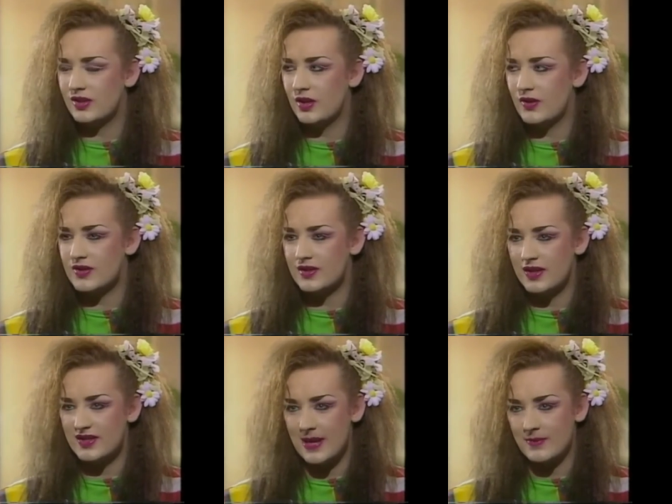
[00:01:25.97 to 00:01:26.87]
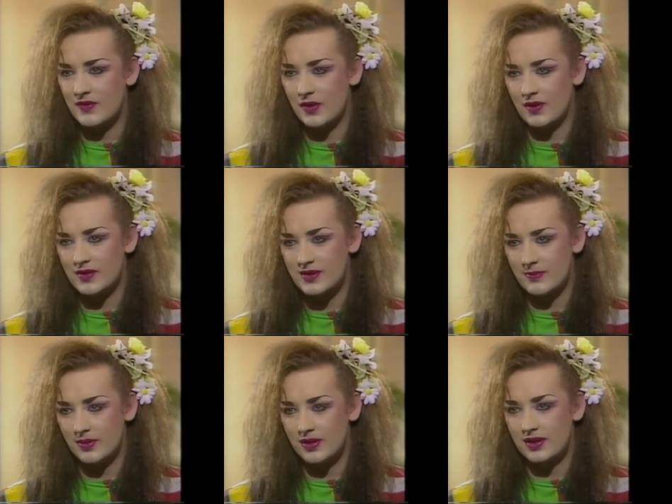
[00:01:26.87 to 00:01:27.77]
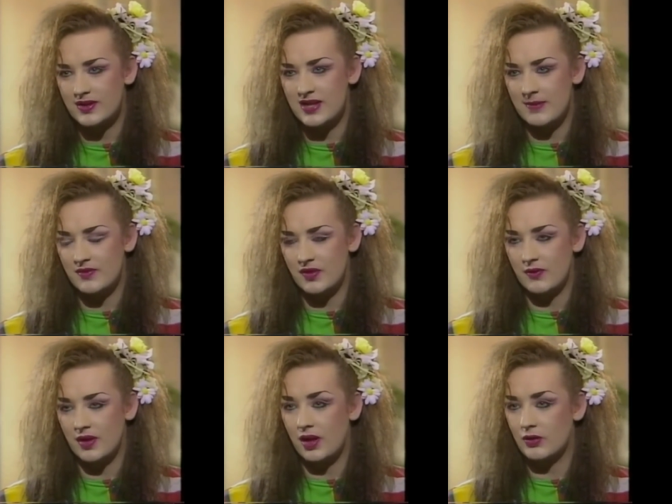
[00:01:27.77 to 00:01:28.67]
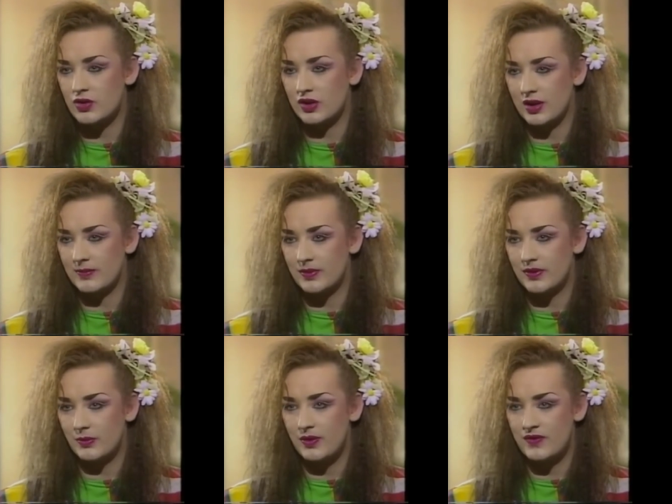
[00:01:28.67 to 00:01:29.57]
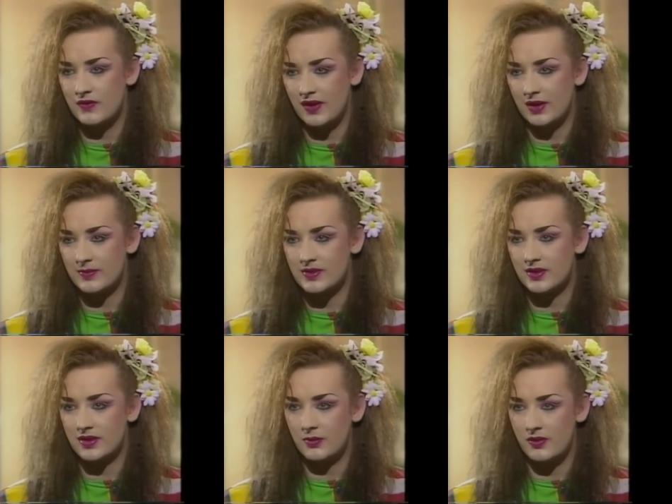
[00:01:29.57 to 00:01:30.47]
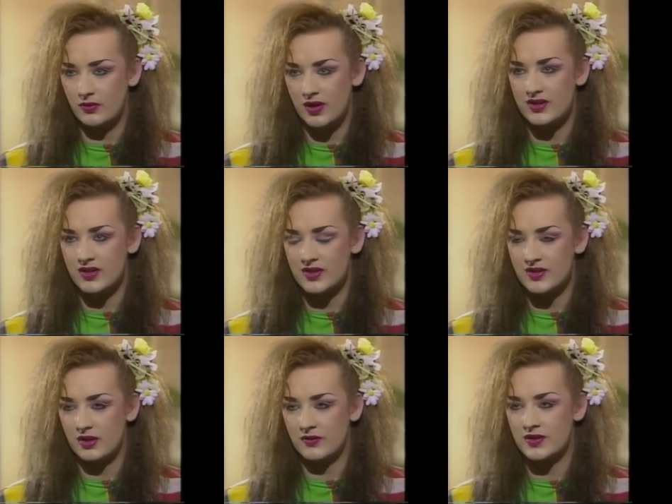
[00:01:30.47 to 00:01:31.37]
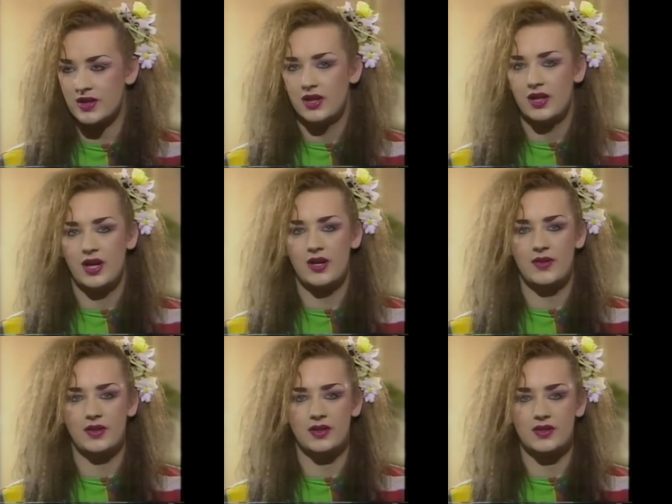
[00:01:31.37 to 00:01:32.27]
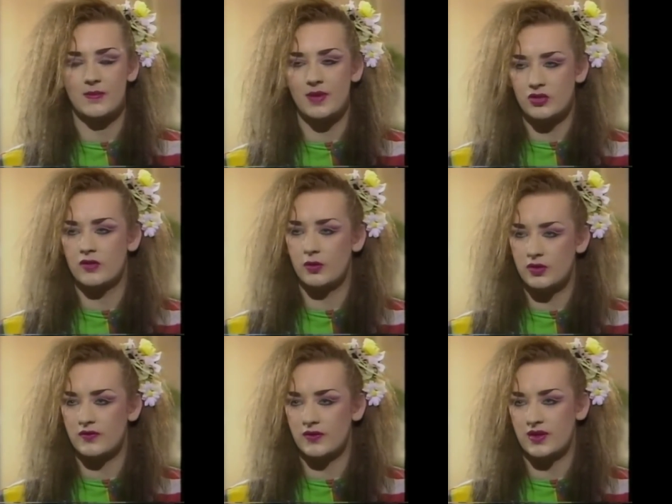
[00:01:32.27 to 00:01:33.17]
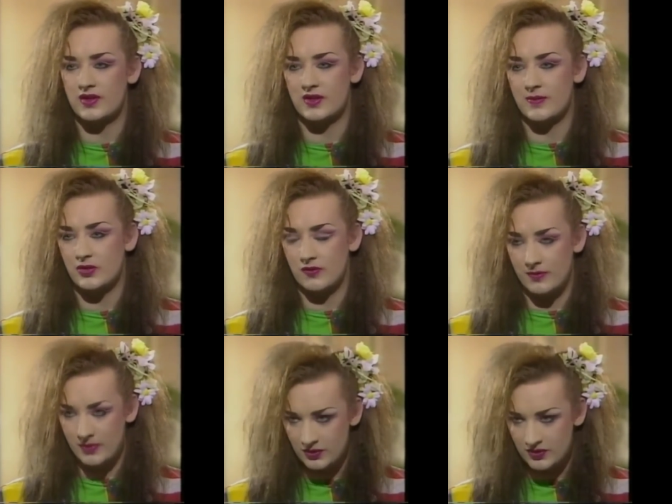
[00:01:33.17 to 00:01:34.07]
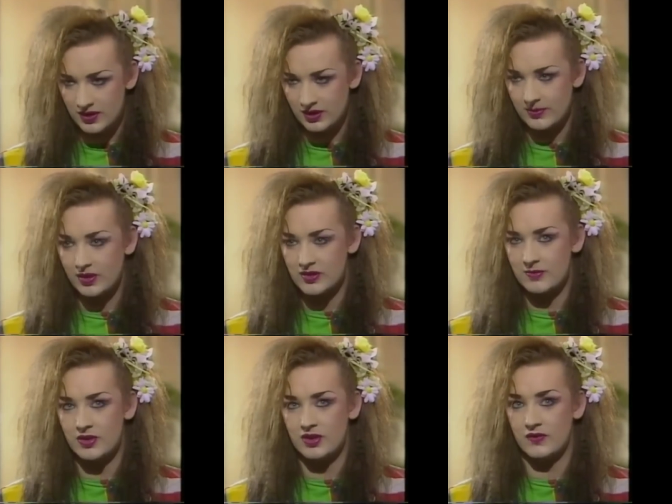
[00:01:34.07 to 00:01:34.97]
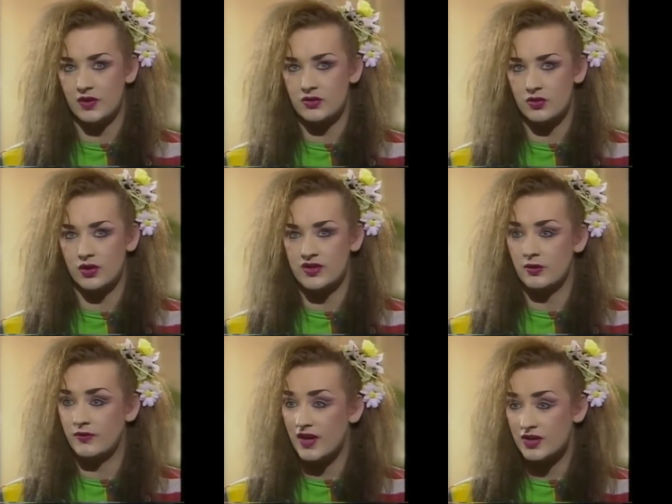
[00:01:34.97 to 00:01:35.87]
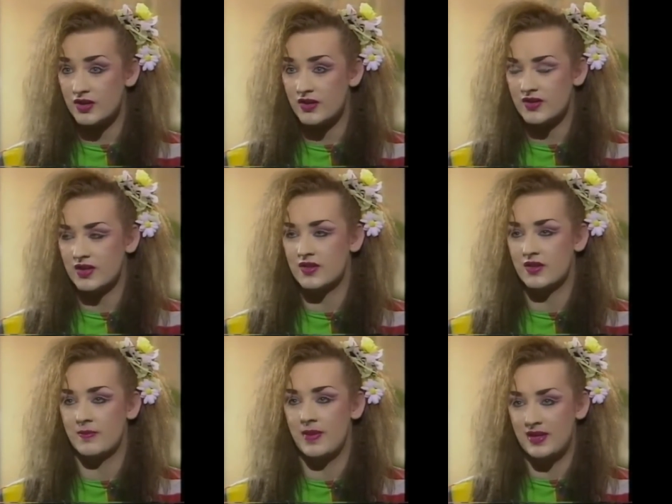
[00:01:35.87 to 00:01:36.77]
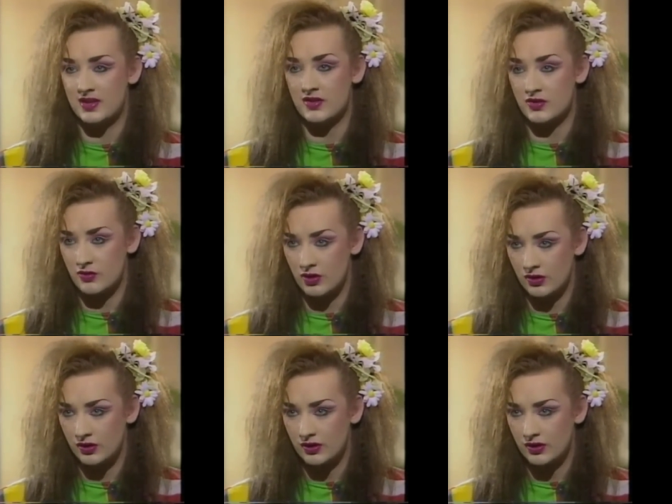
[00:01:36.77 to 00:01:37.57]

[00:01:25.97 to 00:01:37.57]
You know, there's, a, there's an atmosphere around somebody, there's an atmosphere around Culture Club that we've developed and that we've created ourselves. And I think that it's a mixture of all different things. It's a mixture of the music, because the music is very strong, it's old-fashioned in the sense that the melodies are strong.